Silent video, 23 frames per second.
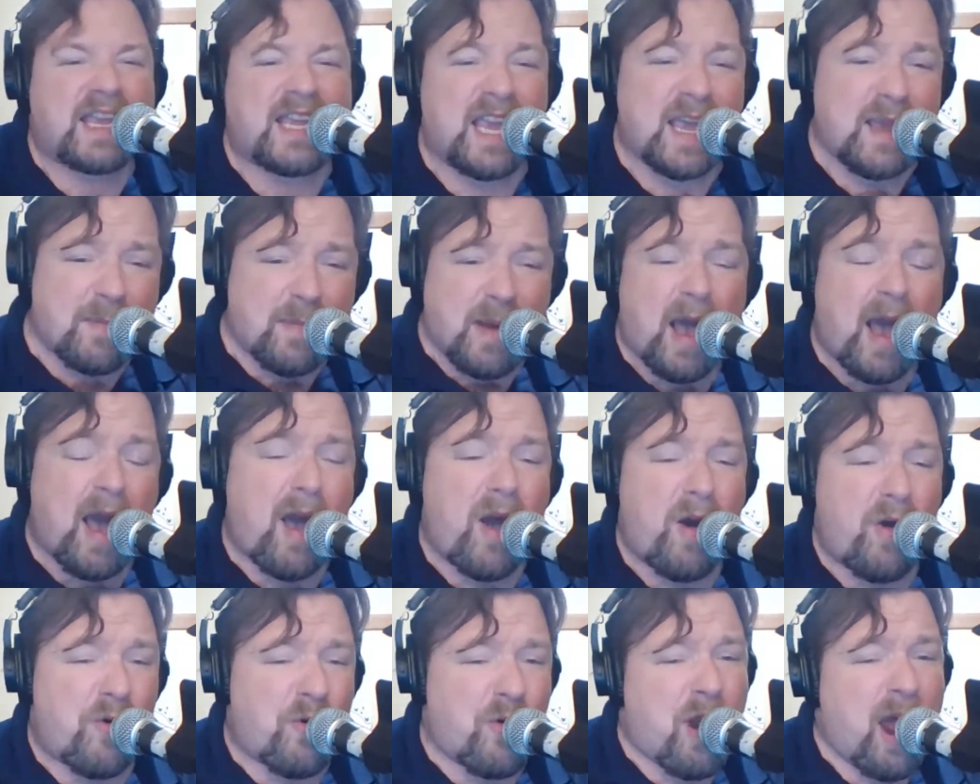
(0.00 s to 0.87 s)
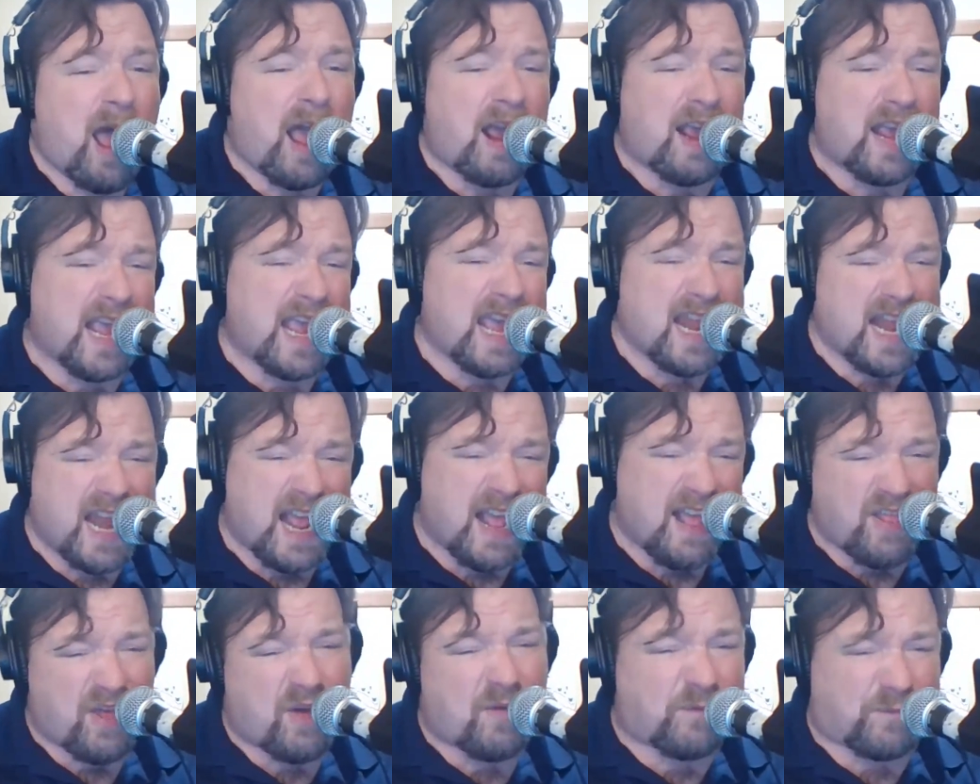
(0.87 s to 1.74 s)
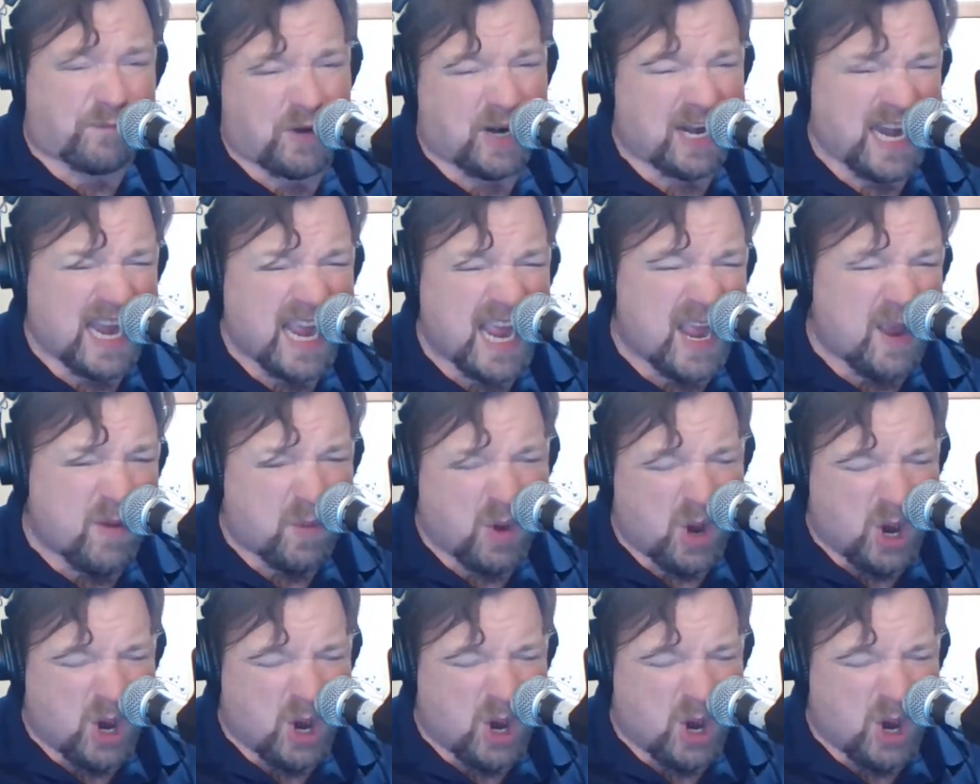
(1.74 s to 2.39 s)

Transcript: Keep on rocking in the free